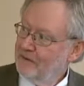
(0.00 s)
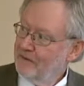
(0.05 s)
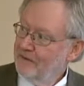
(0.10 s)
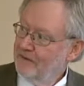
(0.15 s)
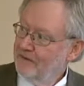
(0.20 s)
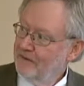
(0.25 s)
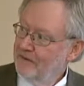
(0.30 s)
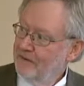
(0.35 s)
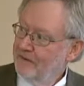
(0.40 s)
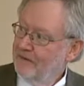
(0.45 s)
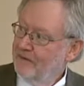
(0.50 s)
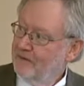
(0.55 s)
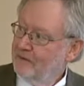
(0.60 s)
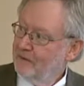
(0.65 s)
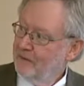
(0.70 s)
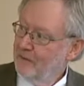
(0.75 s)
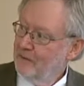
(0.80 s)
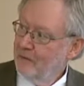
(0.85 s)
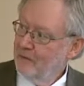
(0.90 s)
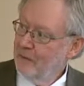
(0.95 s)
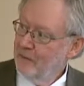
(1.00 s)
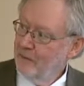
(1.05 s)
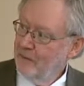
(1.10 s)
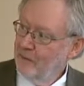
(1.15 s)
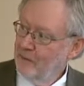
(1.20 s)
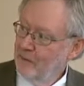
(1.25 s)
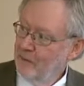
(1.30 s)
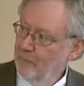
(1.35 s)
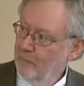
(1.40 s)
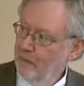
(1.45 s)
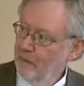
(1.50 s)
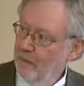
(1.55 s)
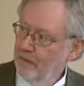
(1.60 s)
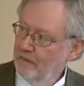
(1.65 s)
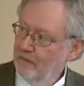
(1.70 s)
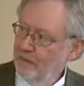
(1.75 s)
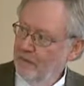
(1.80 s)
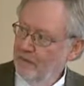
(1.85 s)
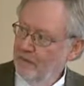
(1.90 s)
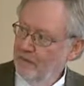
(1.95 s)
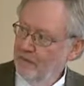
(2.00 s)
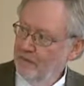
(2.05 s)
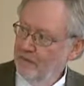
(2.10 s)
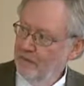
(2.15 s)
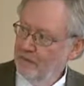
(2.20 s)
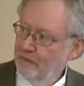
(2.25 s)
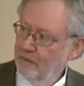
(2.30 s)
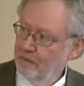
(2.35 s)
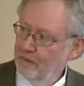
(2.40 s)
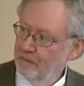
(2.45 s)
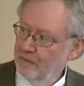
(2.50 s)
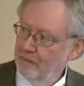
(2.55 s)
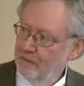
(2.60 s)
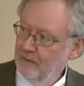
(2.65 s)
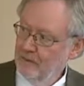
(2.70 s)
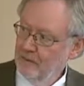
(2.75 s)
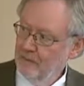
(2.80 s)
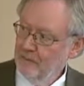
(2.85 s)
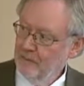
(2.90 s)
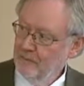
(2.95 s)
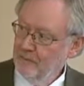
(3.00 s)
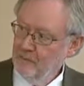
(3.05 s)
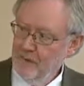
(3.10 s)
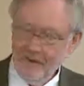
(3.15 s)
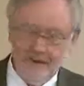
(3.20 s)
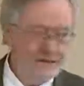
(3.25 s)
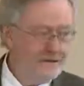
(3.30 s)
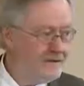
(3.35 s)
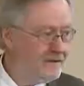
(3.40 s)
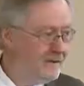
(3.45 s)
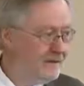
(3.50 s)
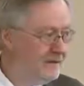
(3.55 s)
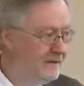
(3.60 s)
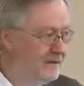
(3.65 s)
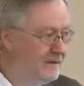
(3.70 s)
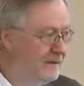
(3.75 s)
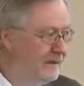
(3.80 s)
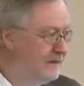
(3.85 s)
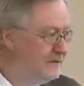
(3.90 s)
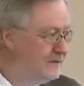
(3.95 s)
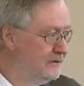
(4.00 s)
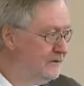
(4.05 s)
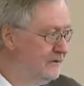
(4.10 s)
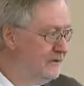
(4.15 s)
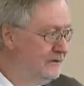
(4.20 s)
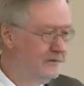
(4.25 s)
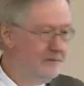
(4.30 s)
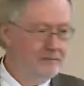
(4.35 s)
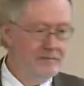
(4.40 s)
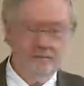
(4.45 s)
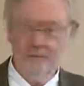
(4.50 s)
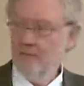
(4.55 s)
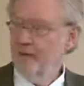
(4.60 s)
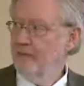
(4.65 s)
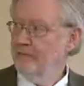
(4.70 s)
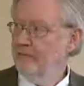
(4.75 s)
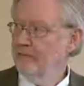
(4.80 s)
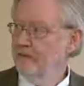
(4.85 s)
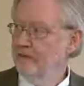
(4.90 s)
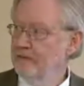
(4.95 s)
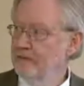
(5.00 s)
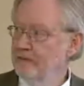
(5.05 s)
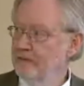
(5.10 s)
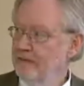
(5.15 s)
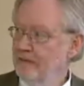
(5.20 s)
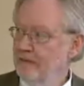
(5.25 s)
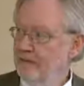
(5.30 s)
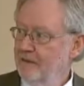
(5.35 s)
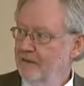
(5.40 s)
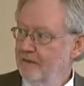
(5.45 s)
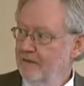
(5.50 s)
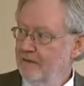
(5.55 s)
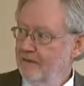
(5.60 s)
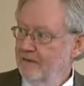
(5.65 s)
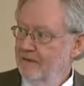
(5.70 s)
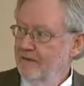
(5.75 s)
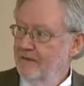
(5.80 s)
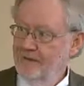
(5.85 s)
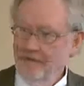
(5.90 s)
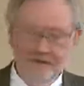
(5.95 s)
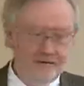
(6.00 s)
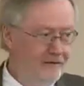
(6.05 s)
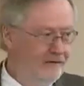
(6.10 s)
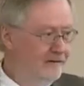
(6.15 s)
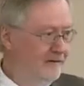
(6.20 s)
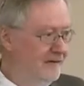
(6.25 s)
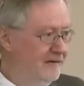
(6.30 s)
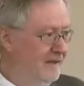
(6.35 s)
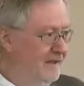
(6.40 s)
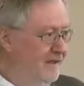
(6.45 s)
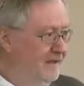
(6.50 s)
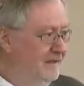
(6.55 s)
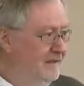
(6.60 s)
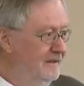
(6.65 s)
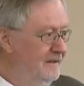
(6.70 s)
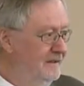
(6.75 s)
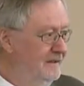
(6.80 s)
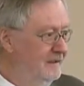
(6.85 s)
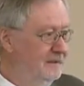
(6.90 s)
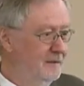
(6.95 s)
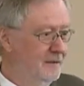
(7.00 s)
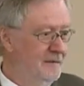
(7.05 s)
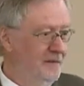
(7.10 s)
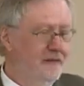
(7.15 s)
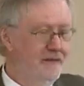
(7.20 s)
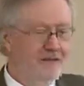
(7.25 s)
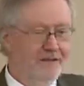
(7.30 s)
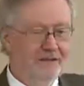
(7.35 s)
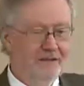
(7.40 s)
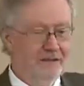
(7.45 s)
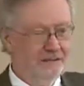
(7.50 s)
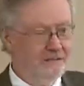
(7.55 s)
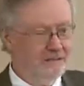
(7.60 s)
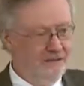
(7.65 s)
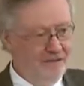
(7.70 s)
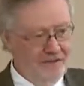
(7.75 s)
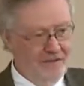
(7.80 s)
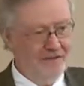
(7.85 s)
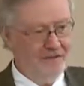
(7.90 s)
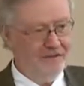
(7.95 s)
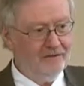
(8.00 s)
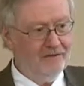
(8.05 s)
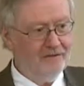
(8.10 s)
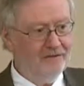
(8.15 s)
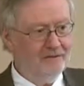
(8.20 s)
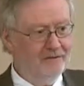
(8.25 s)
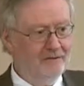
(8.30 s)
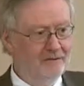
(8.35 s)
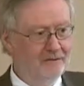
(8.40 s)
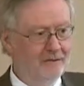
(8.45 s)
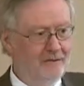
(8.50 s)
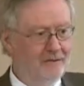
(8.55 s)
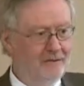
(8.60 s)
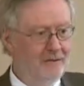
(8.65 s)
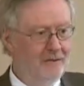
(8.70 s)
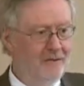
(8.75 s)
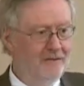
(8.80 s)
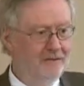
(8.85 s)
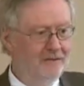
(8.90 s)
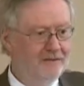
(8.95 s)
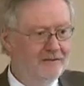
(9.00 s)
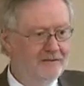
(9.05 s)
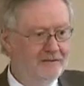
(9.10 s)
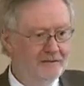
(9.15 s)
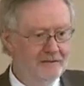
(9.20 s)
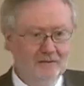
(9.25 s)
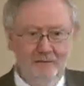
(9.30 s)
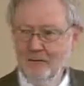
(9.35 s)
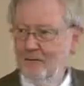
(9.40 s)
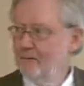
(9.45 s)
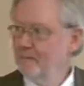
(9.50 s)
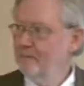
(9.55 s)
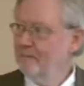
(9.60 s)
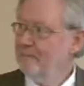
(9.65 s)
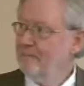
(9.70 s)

like this. And, we, and, we, and when we're all done, we do put the mine site on the map so you get for reference. And he looked at that, and he said, well, that's not fair. And I said, what do you mean? He said, well,